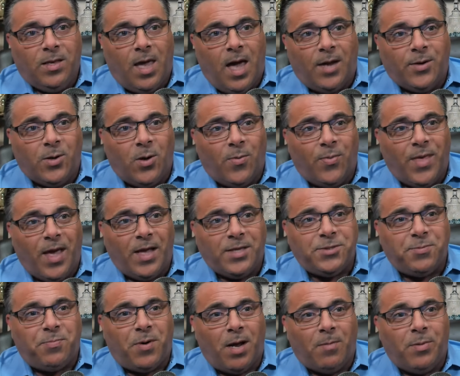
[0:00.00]
I know
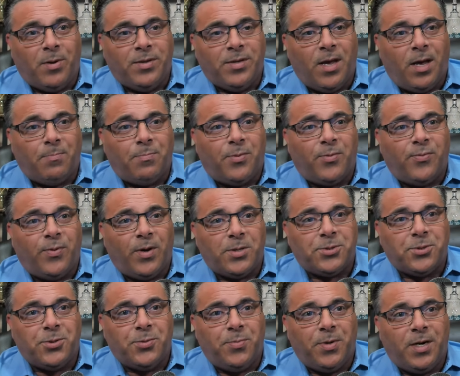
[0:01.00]
that's probably not
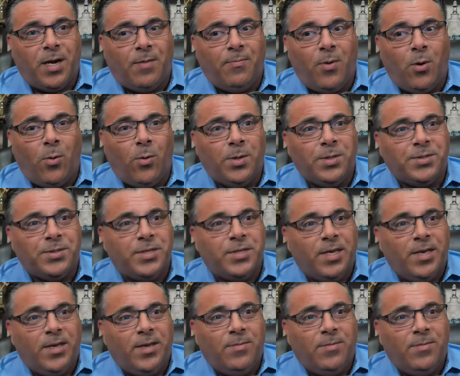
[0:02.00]
professional, but I'm always